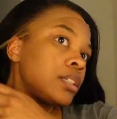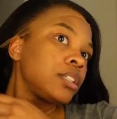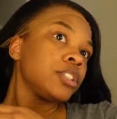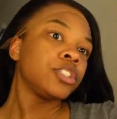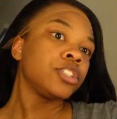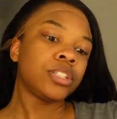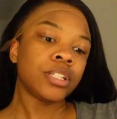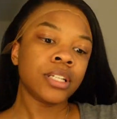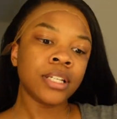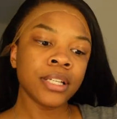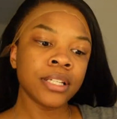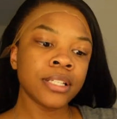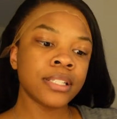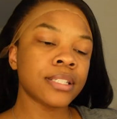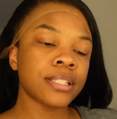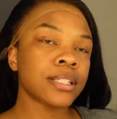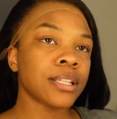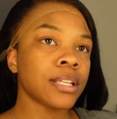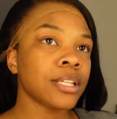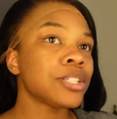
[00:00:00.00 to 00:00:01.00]
she's,
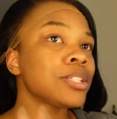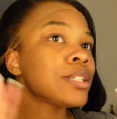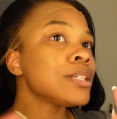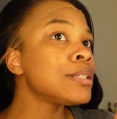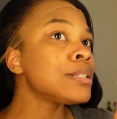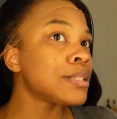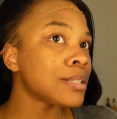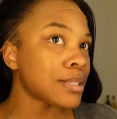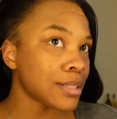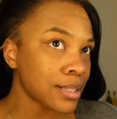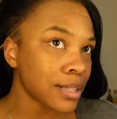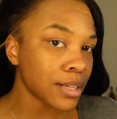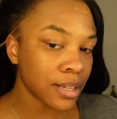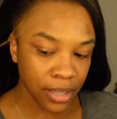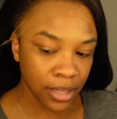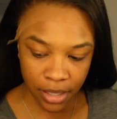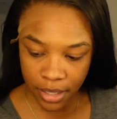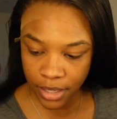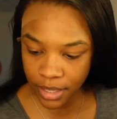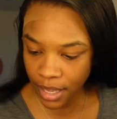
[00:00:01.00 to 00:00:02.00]
she's
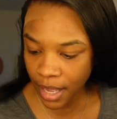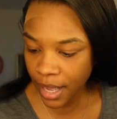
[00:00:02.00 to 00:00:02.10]
snug.